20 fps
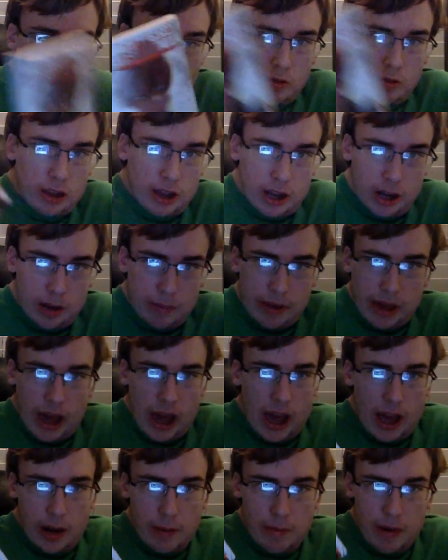seen in the
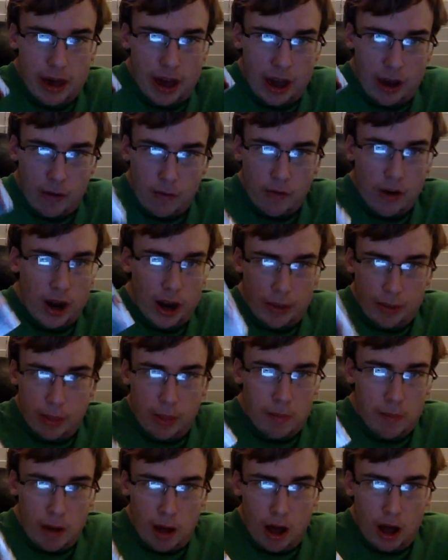anime and read of the
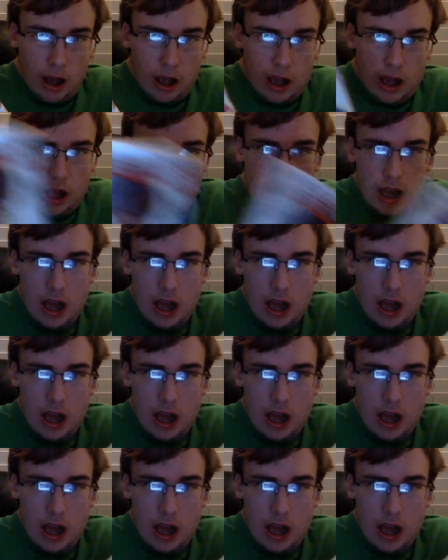manga,